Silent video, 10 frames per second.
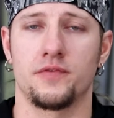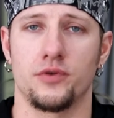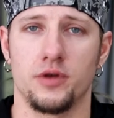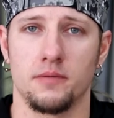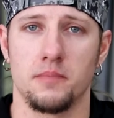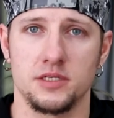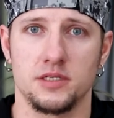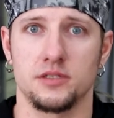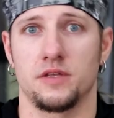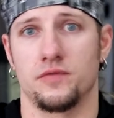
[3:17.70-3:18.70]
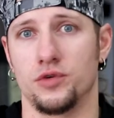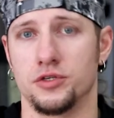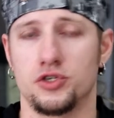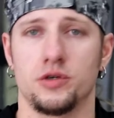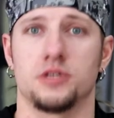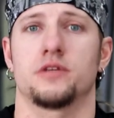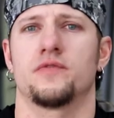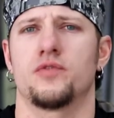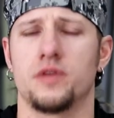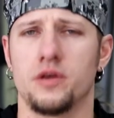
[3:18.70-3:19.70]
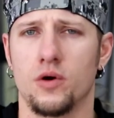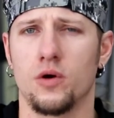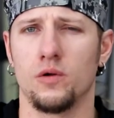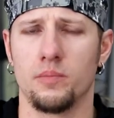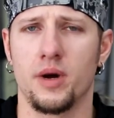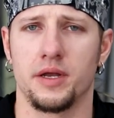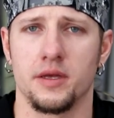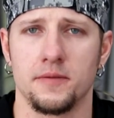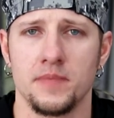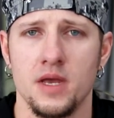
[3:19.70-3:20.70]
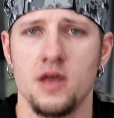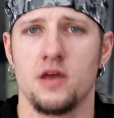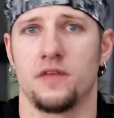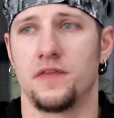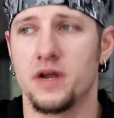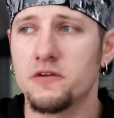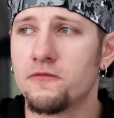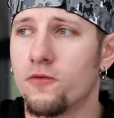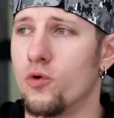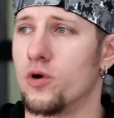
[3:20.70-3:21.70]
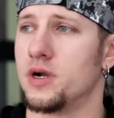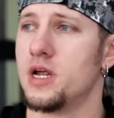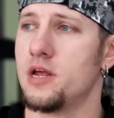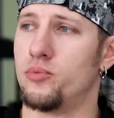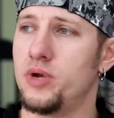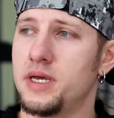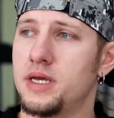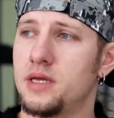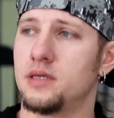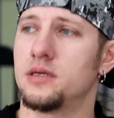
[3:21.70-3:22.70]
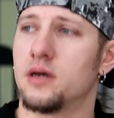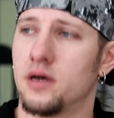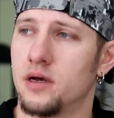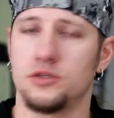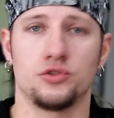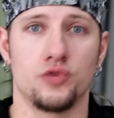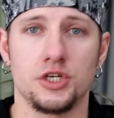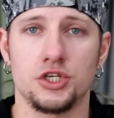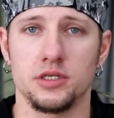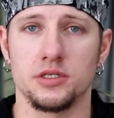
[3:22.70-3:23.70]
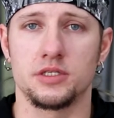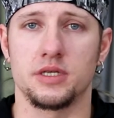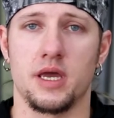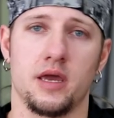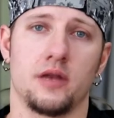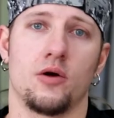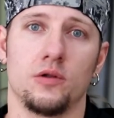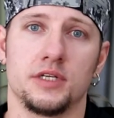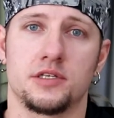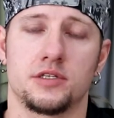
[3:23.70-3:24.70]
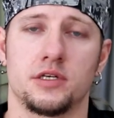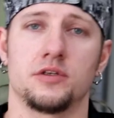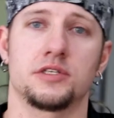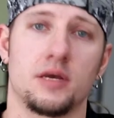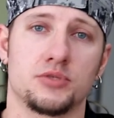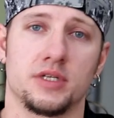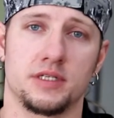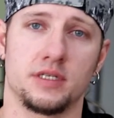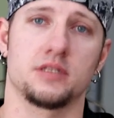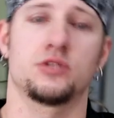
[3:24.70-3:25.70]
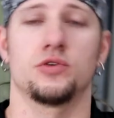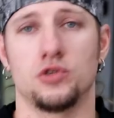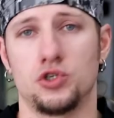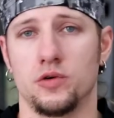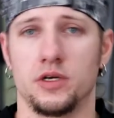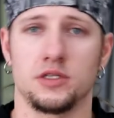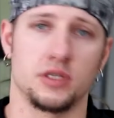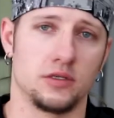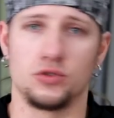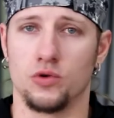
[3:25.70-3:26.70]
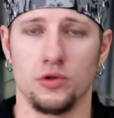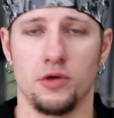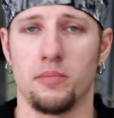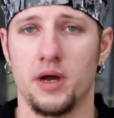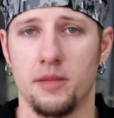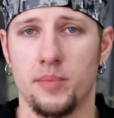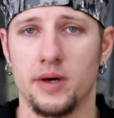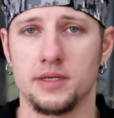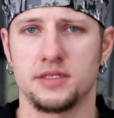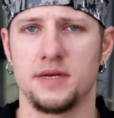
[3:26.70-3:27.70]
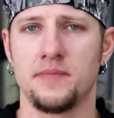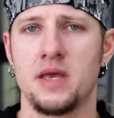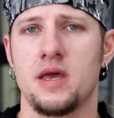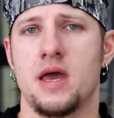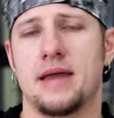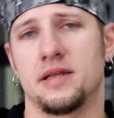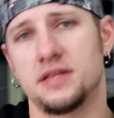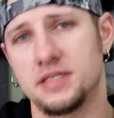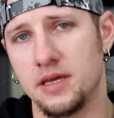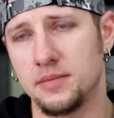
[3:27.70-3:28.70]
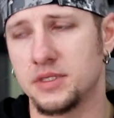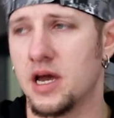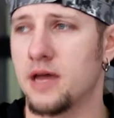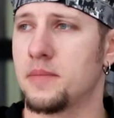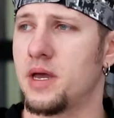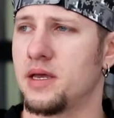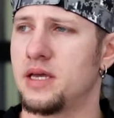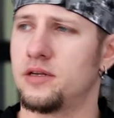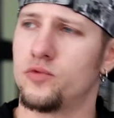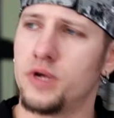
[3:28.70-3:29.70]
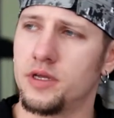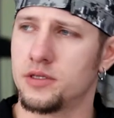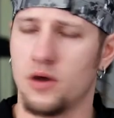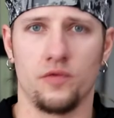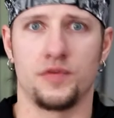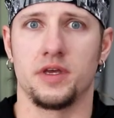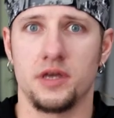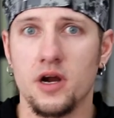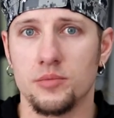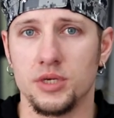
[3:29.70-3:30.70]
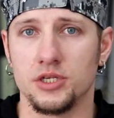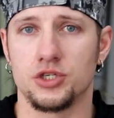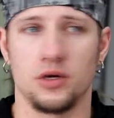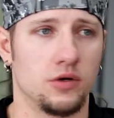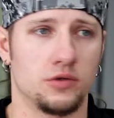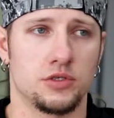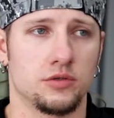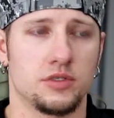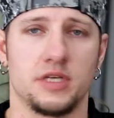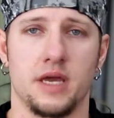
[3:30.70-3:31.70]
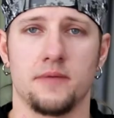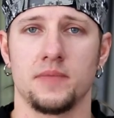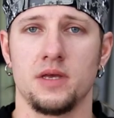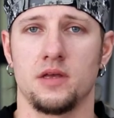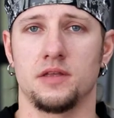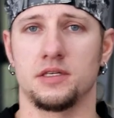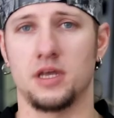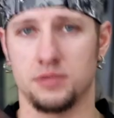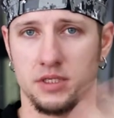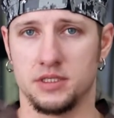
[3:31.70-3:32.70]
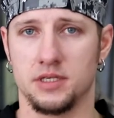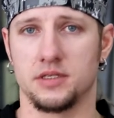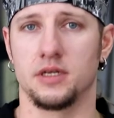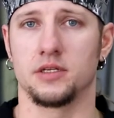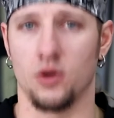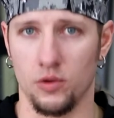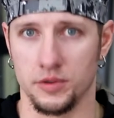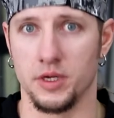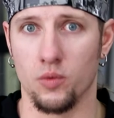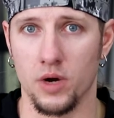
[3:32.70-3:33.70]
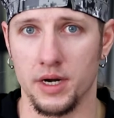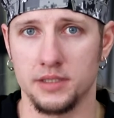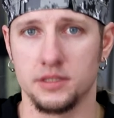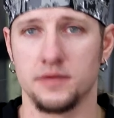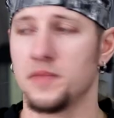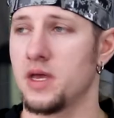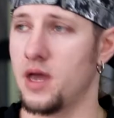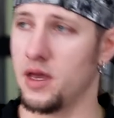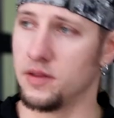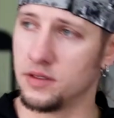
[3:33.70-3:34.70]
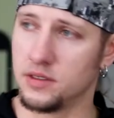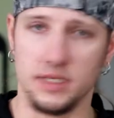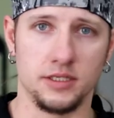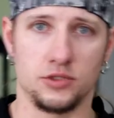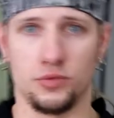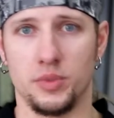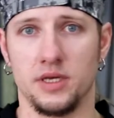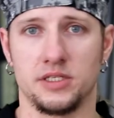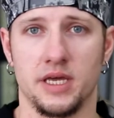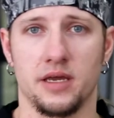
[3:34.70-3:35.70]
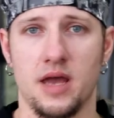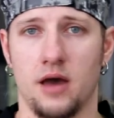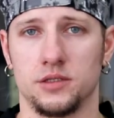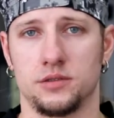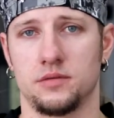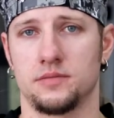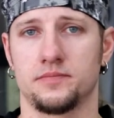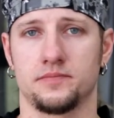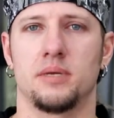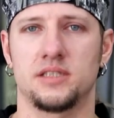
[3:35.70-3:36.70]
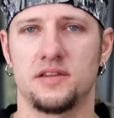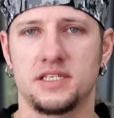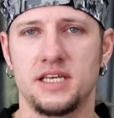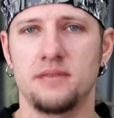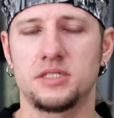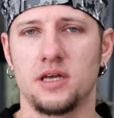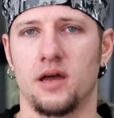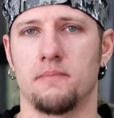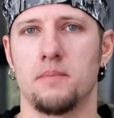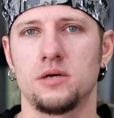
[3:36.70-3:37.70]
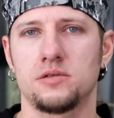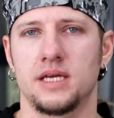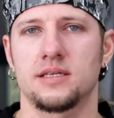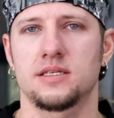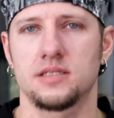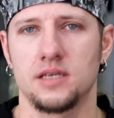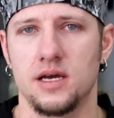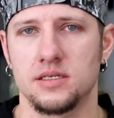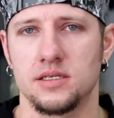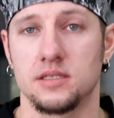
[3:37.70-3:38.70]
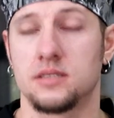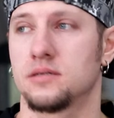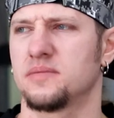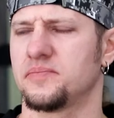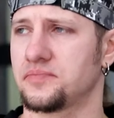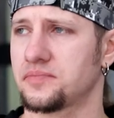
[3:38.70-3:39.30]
blood through your muscles and through your joints and through your whole body. Therefore, bringing nutrients and all necessary substances to your joints and to all your body parts, and at the same time getting rid of the garbage, or so to say, the substances that already worked and needed to be taken out. But at the same time, most exercises